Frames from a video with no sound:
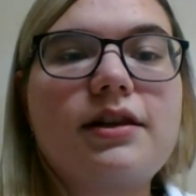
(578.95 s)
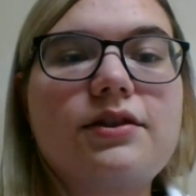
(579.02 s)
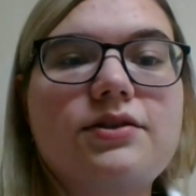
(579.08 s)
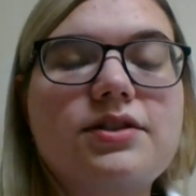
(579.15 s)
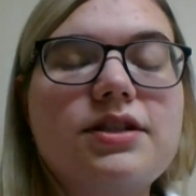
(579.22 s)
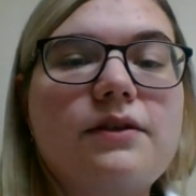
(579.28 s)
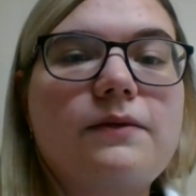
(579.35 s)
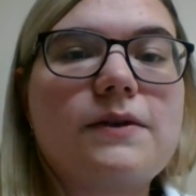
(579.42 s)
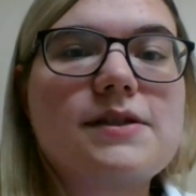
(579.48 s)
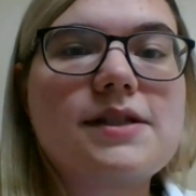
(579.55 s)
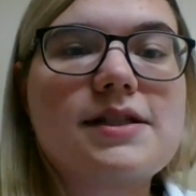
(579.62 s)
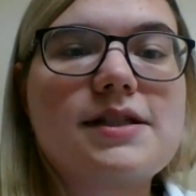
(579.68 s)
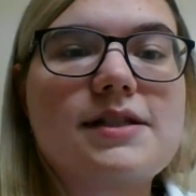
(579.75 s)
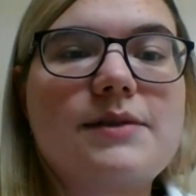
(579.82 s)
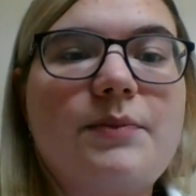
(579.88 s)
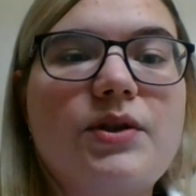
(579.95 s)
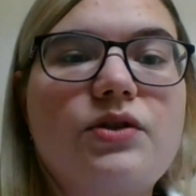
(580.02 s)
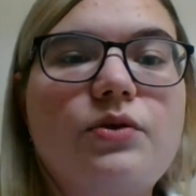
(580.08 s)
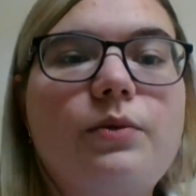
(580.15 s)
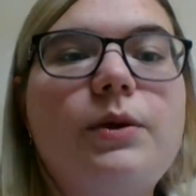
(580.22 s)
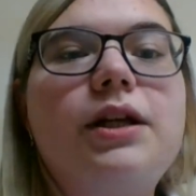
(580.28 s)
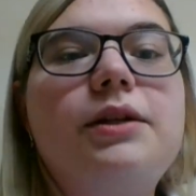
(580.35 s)
There's differences
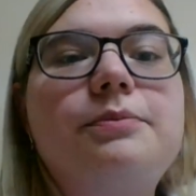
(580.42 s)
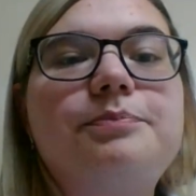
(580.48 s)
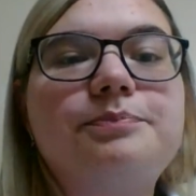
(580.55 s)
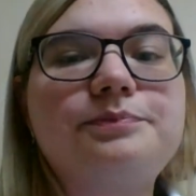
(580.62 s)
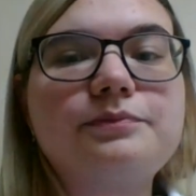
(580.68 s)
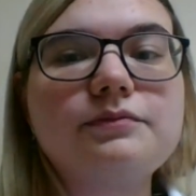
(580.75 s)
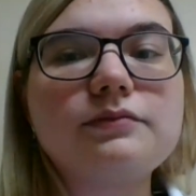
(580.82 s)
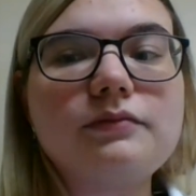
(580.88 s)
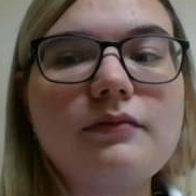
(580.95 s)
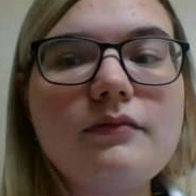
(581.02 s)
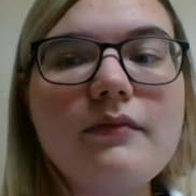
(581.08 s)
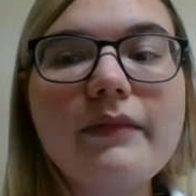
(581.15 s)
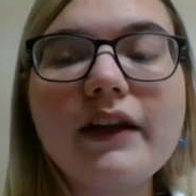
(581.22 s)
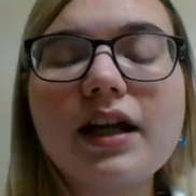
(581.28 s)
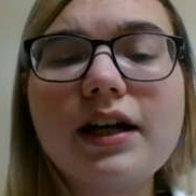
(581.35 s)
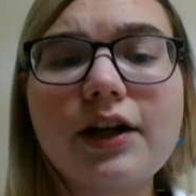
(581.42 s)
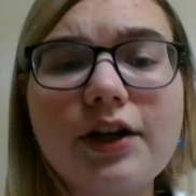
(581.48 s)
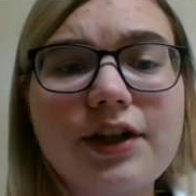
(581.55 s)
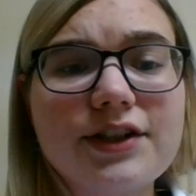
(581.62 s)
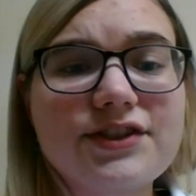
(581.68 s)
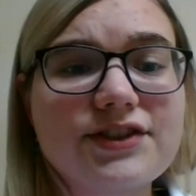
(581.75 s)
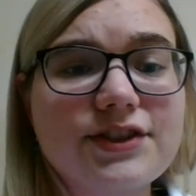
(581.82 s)
between
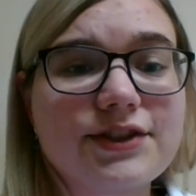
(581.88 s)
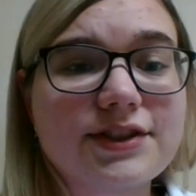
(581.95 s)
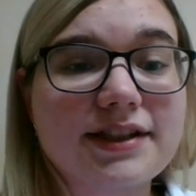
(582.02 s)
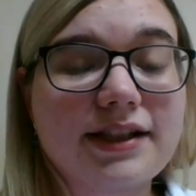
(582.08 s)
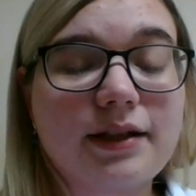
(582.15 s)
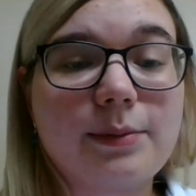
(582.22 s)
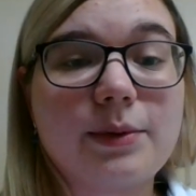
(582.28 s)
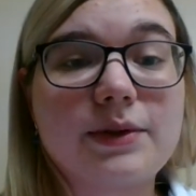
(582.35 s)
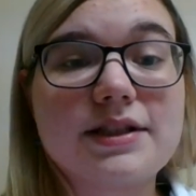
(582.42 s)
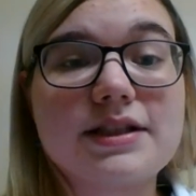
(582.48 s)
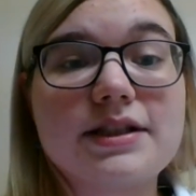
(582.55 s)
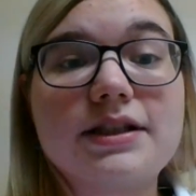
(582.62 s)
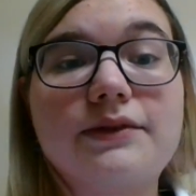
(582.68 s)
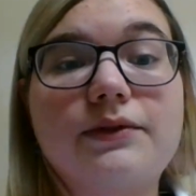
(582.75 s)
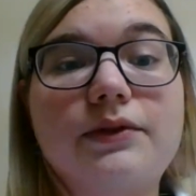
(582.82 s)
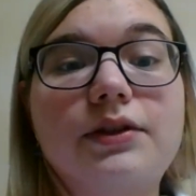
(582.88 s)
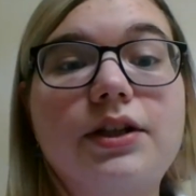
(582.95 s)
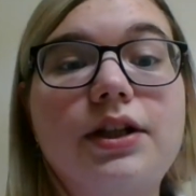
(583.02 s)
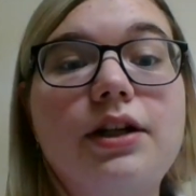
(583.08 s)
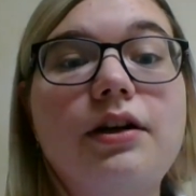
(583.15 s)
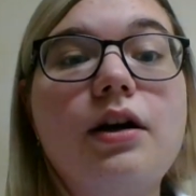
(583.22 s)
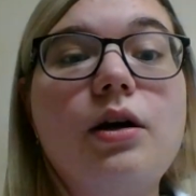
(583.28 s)
areas such as labor and
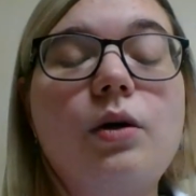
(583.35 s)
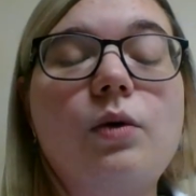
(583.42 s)
delivery,